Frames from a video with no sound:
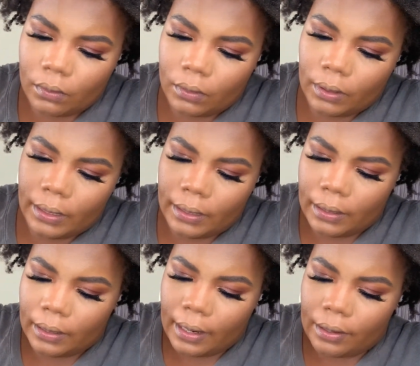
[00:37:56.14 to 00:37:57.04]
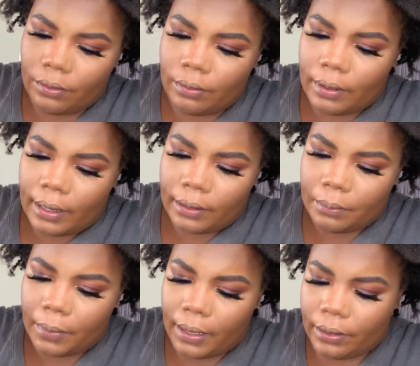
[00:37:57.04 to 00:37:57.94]
Again,
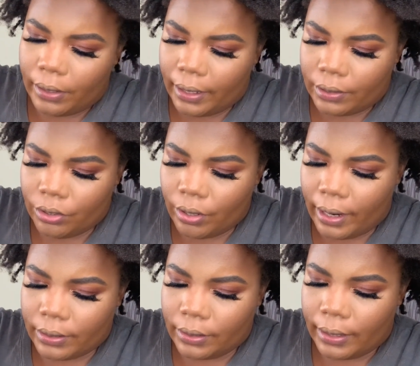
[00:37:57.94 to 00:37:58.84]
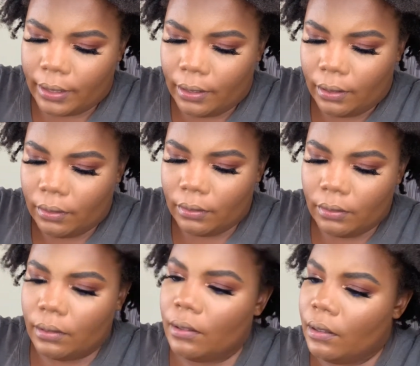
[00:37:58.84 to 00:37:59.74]
my under eyes are dry, so I can't
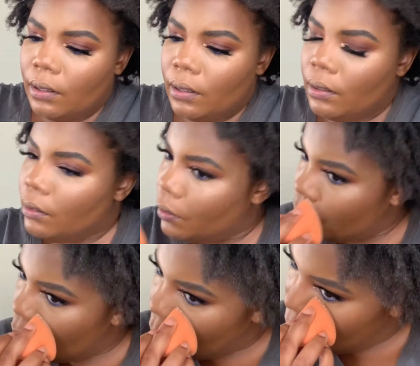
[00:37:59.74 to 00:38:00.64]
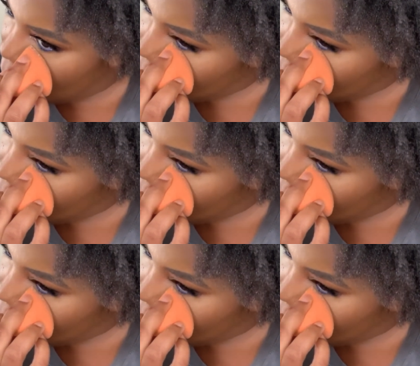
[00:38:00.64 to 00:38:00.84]
do too much.